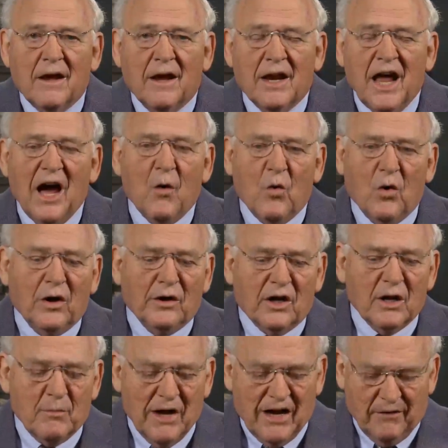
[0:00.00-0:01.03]
And I
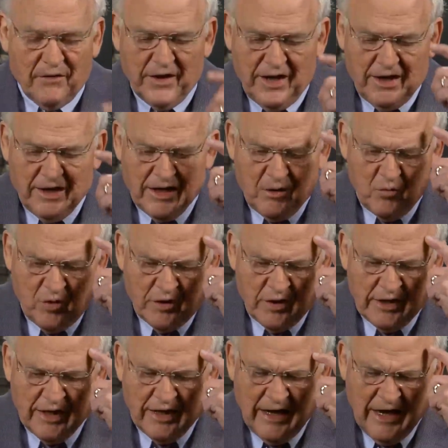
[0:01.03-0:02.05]
wondered about that. I
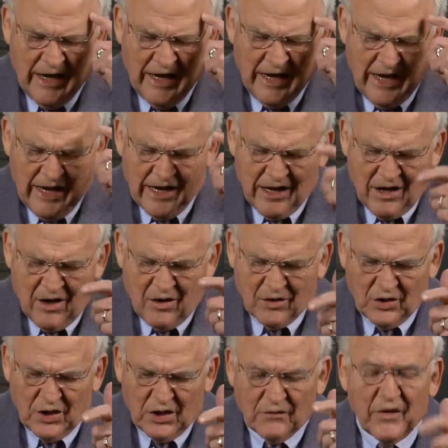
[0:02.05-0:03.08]
wondered now how
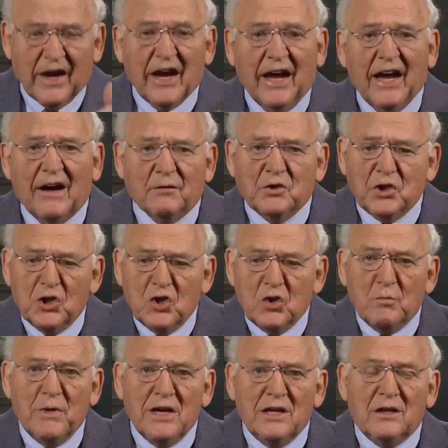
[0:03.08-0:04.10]
could they have
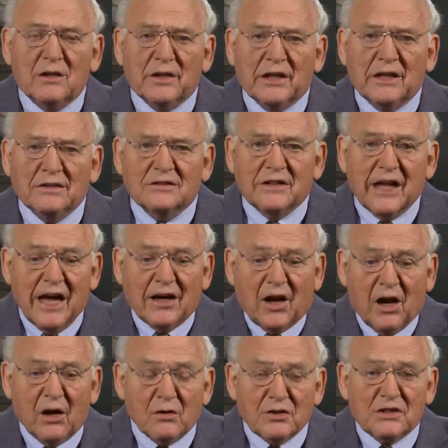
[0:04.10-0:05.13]
two buildings that
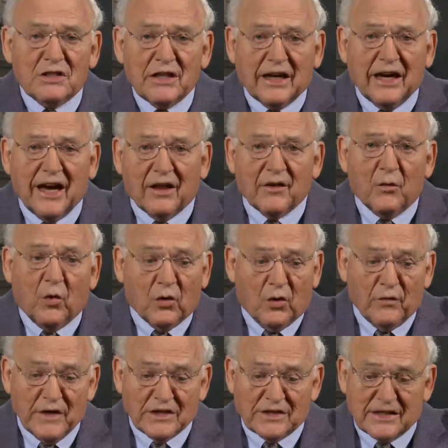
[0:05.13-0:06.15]
close together, one
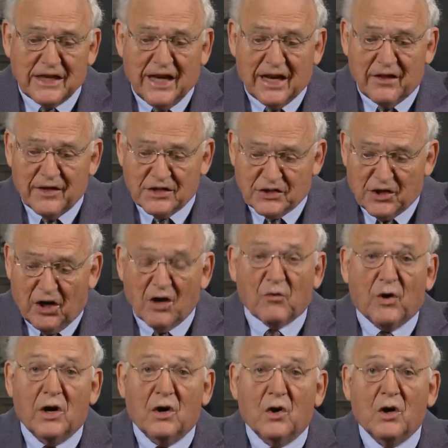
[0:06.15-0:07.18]
on this side of this dirt
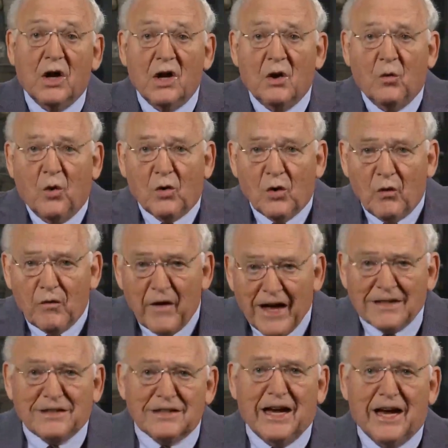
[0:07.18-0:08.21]
road, one on
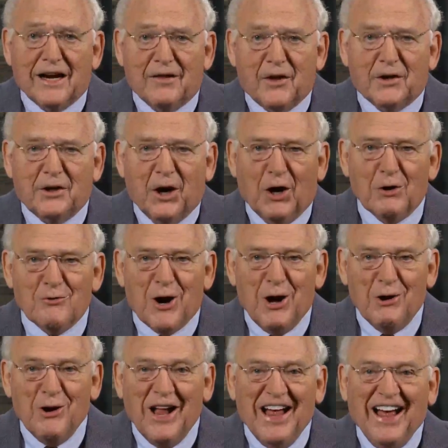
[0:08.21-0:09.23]
that side of the dirt
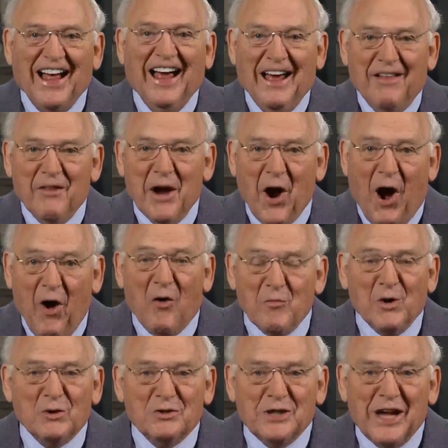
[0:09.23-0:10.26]
road, and they're
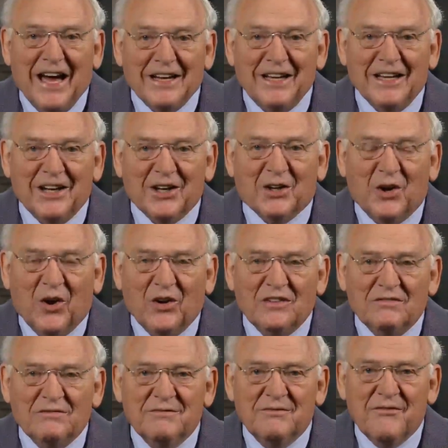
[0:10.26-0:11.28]
almost identical.
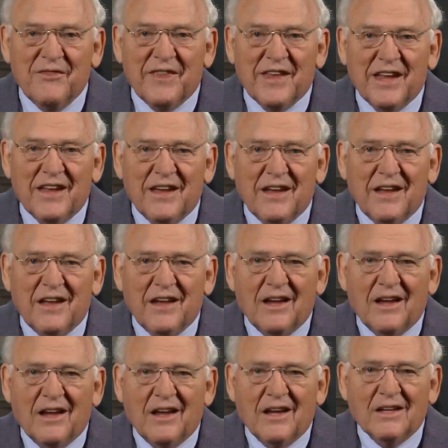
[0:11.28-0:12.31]

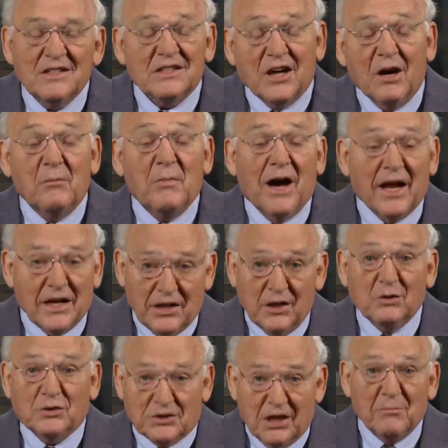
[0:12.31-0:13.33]
Somebody
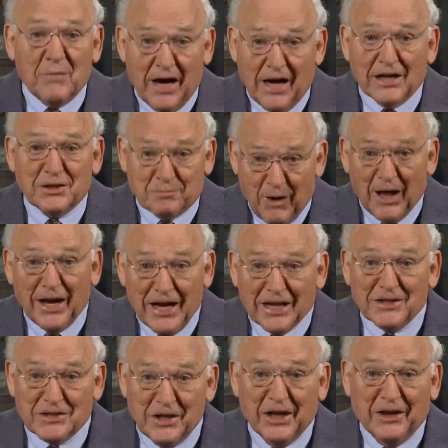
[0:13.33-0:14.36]
used somebody's
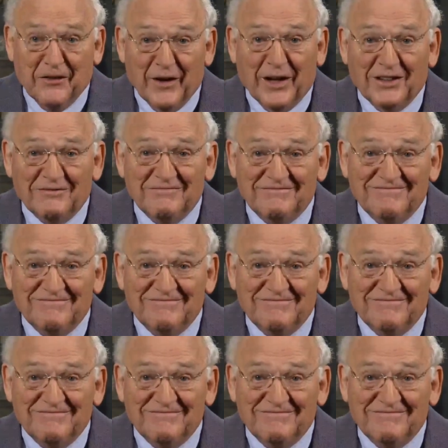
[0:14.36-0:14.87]
plans, didn't they?